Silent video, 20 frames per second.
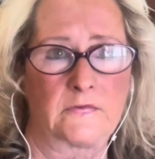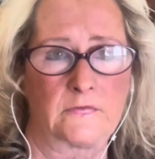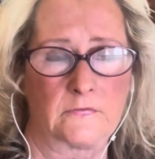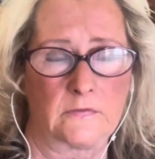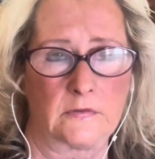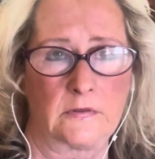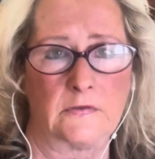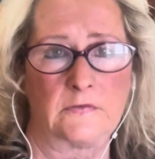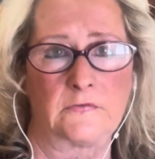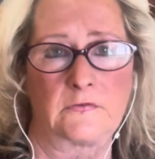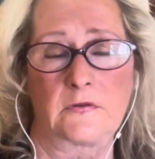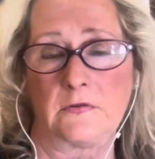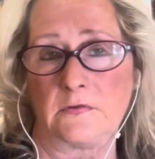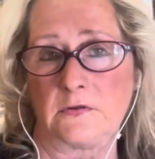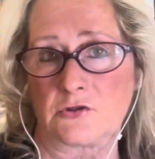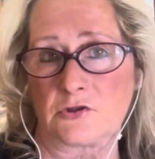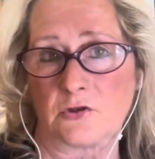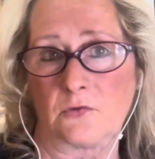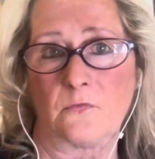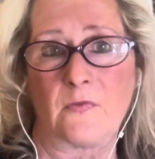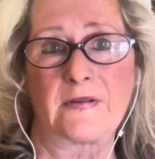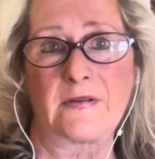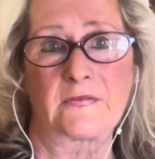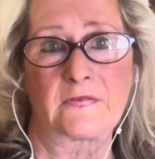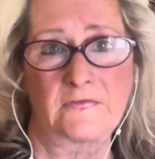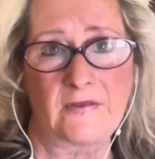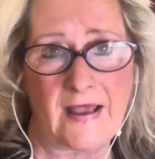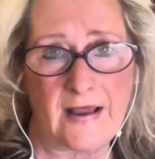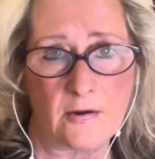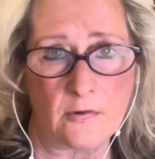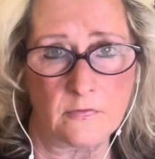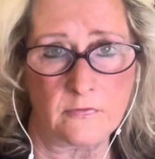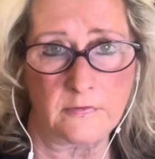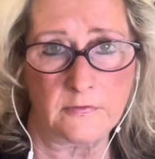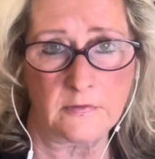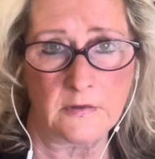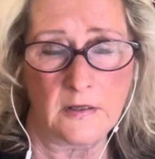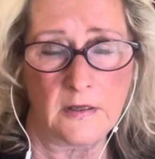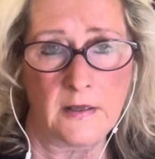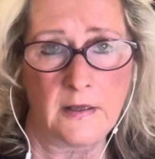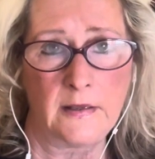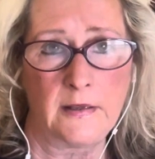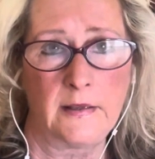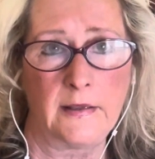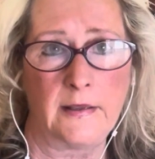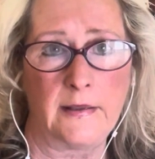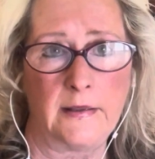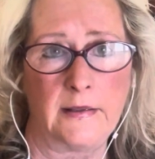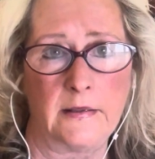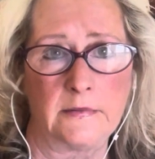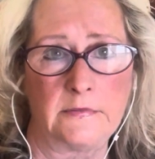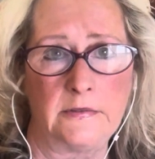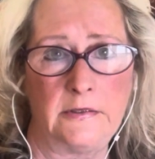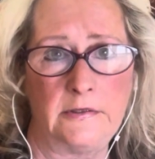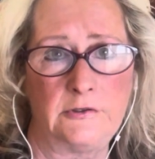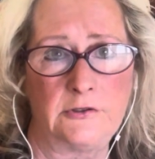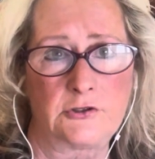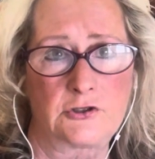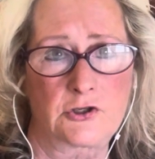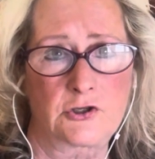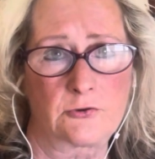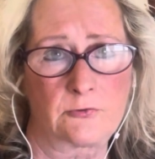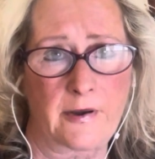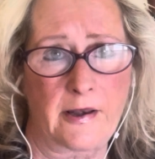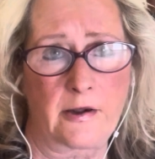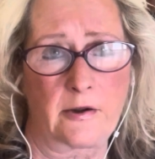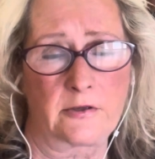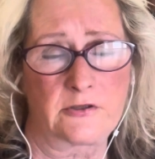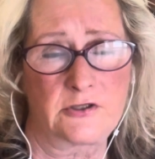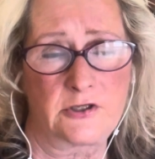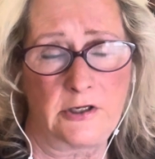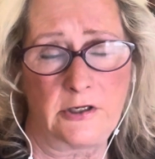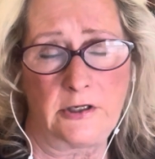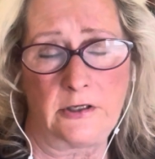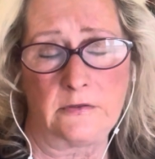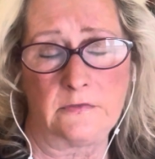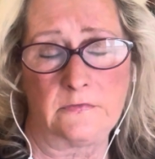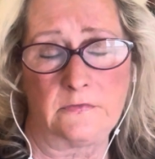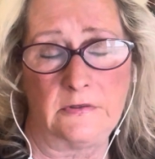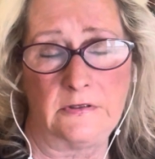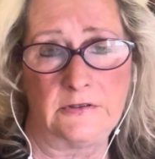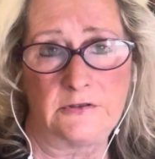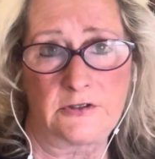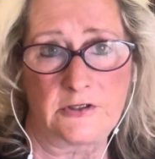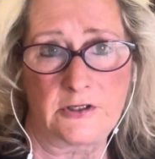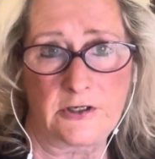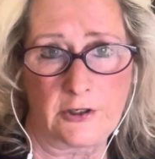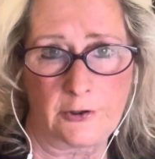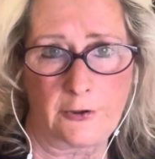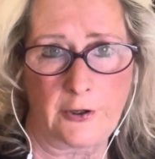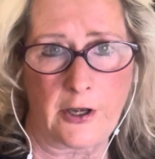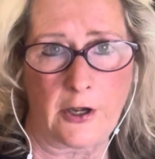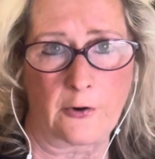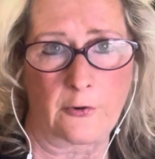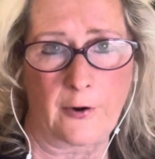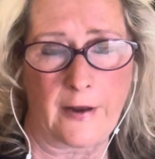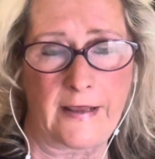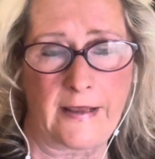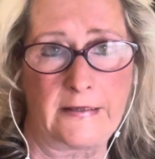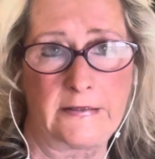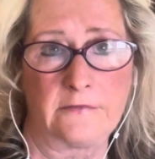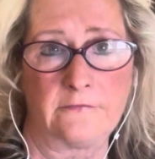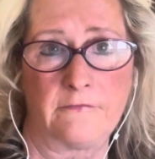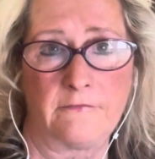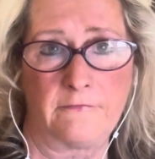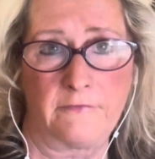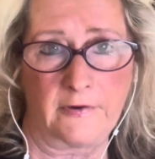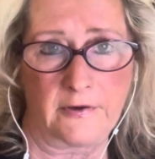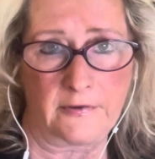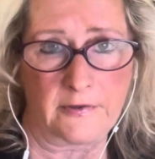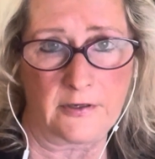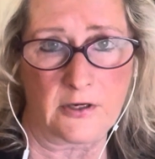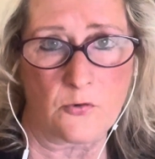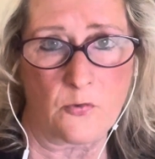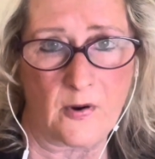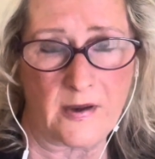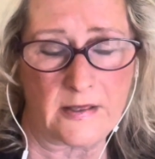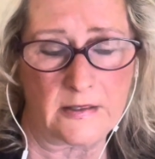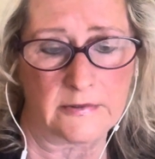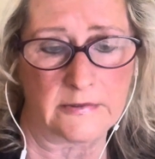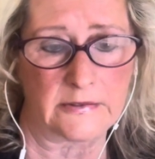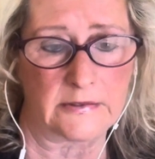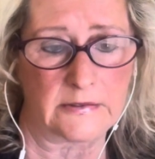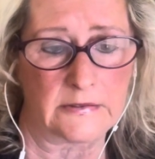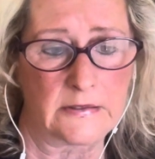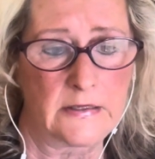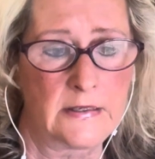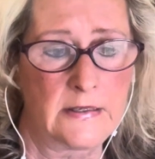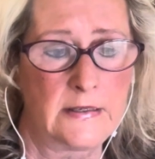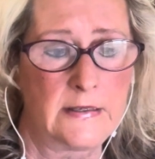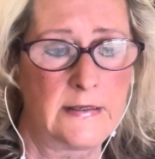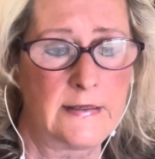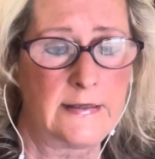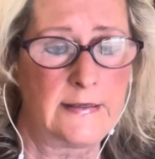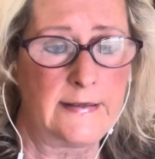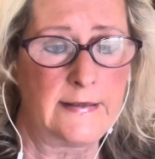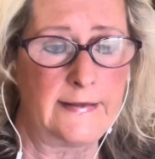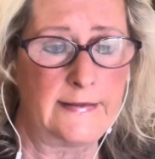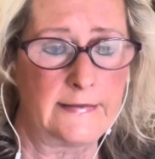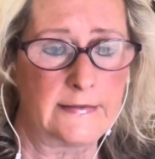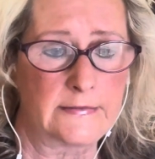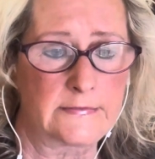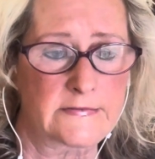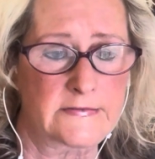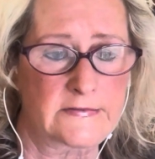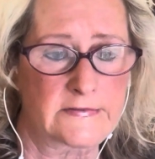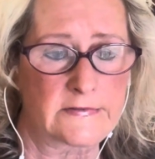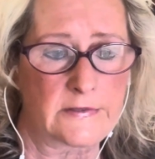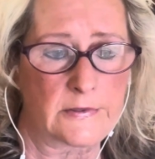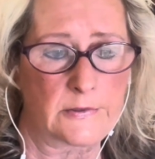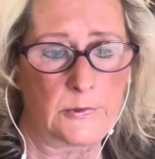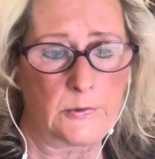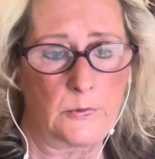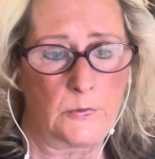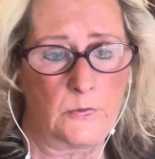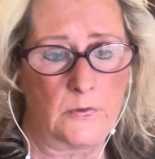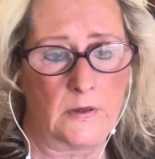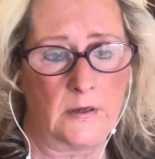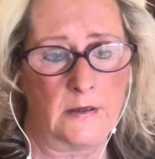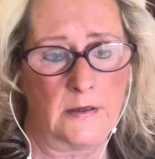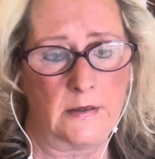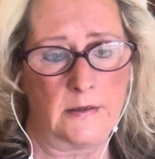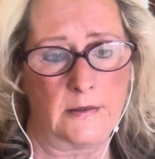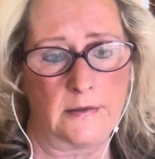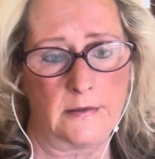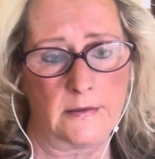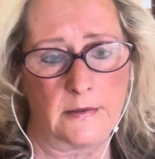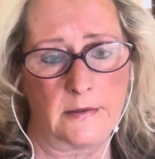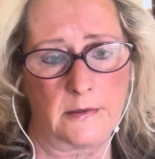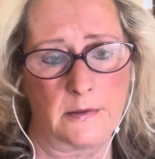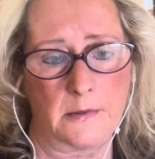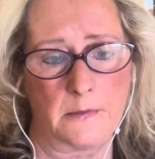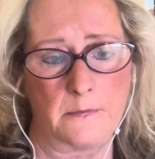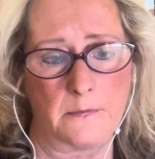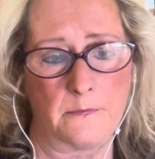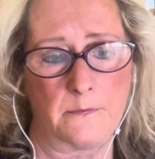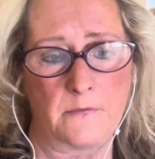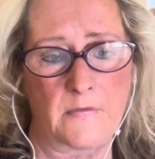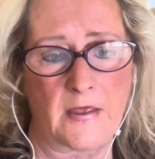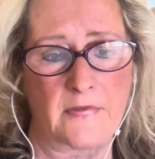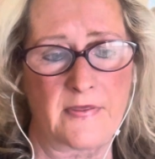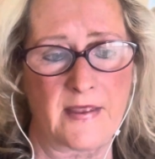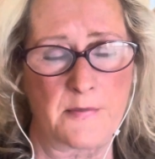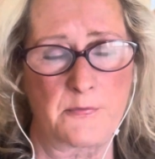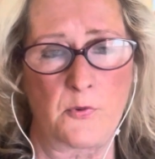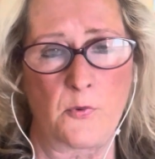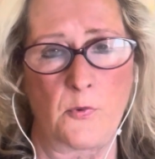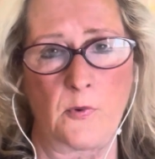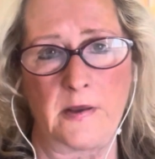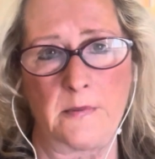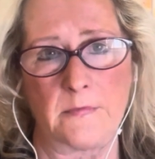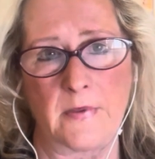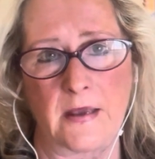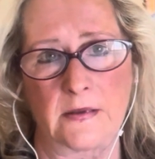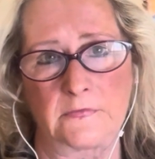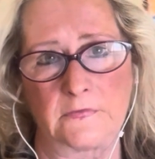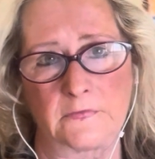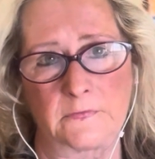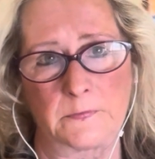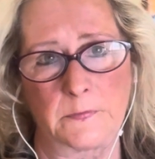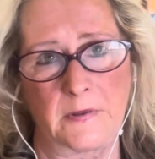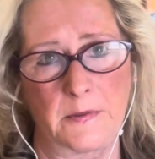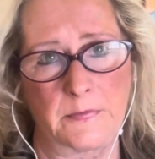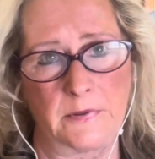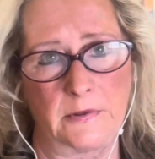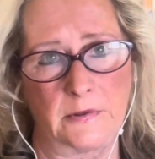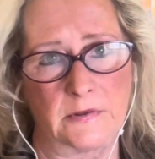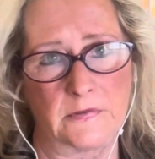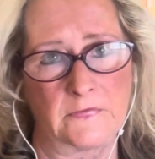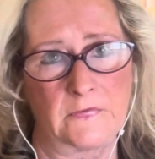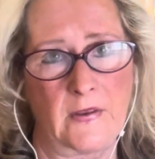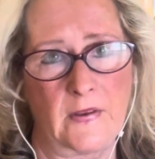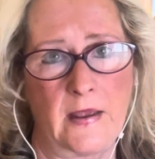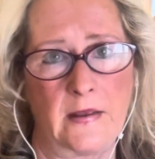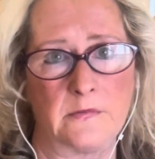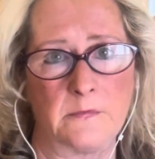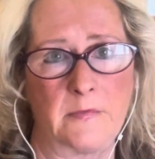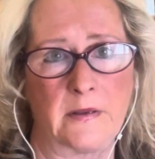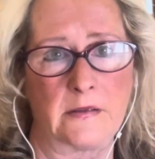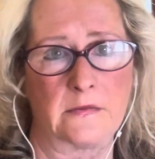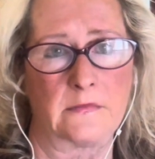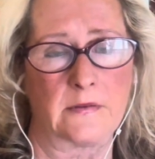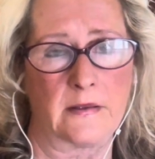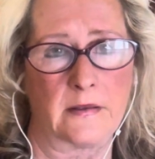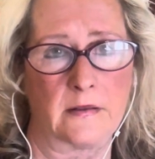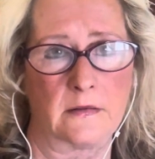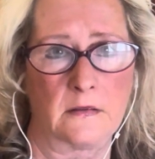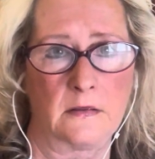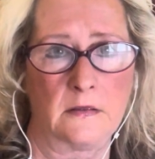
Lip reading: his condition went south, and he deteriorated very quickly. And so at that point, Max's pet parents had to make that